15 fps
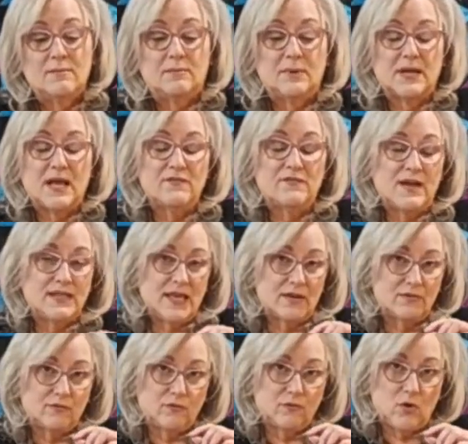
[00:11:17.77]
But I find
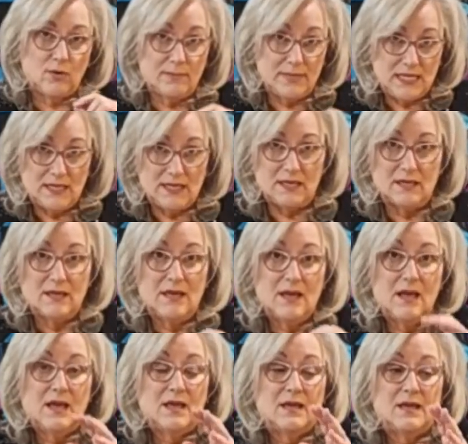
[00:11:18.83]
that for me,
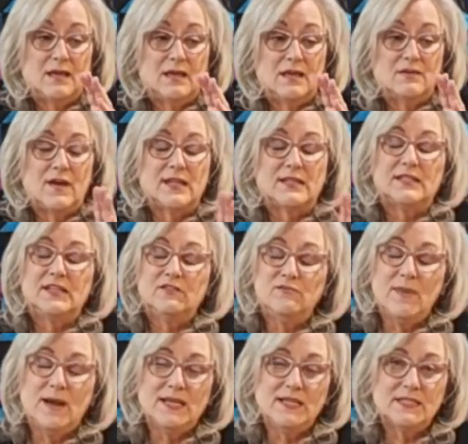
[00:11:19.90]
if I leave
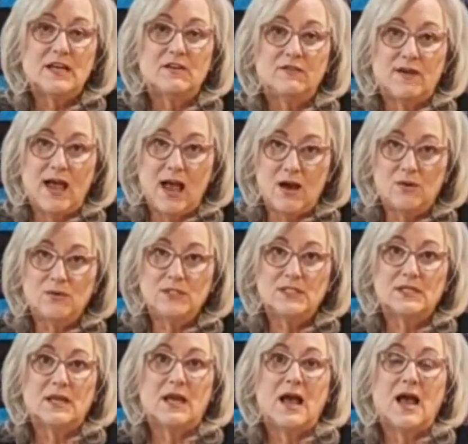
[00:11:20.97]
my stuff out,